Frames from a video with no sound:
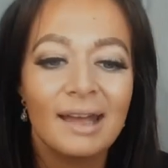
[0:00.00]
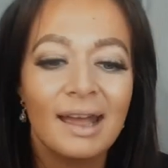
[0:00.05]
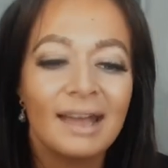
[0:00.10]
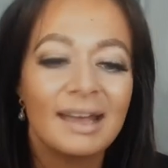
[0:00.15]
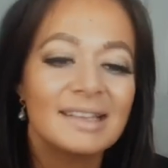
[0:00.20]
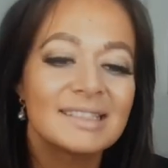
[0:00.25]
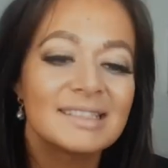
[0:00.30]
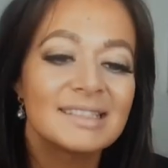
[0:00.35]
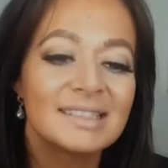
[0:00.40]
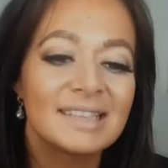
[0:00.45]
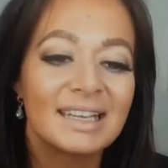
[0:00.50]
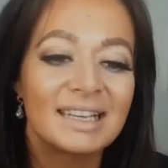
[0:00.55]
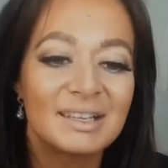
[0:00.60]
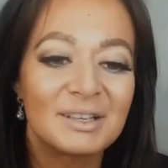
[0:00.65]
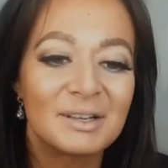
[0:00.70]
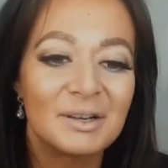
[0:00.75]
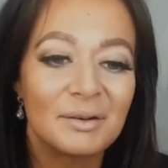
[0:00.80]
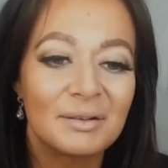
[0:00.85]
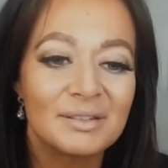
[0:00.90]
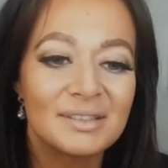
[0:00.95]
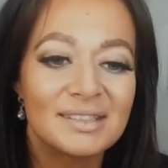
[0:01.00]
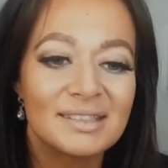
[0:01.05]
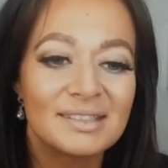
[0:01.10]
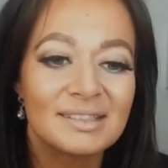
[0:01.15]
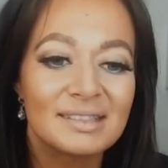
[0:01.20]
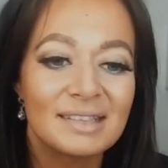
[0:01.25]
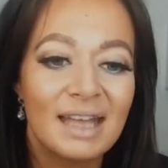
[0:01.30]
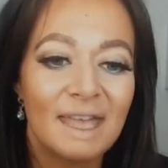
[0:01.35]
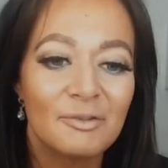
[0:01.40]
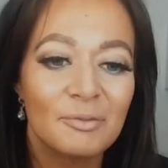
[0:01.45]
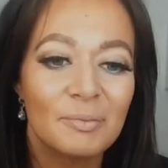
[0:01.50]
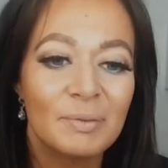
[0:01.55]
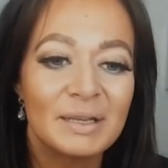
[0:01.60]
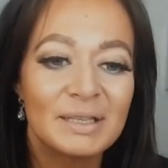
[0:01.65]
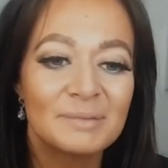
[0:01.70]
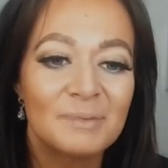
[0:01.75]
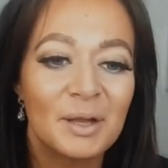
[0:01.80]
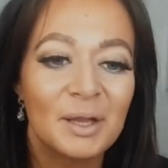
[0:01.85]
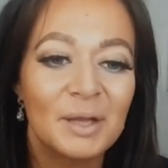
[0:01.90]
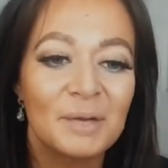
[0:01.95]
I guess, like, it's
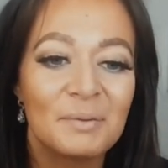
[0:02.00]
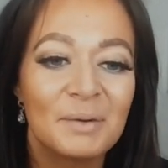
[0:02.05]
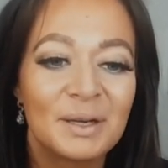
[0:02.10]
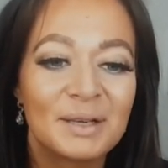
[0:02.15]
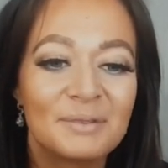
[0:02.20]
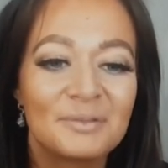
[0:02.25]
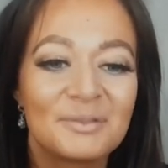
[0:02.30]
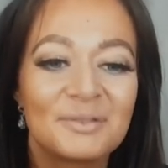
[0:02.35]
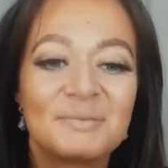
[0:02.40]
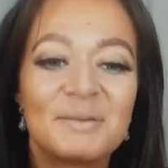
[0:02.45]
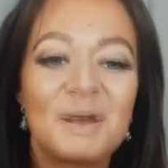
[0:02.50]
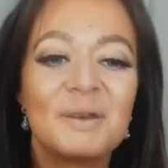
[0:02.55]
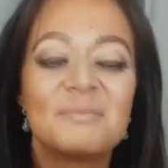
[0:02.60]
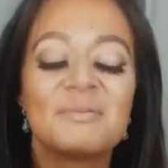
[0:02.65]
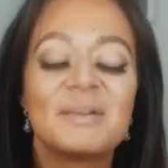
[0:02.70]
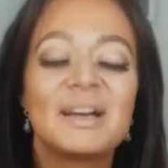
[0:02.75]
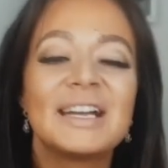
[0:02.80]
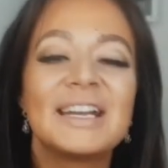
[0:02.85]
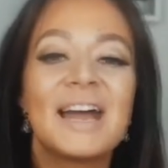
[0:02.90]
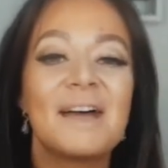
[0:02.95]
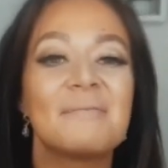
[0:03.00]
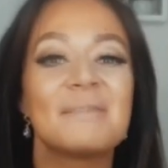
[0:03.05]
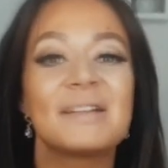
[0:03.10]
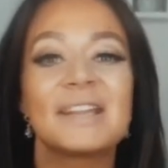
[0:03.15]
everybody's probably working from home right now,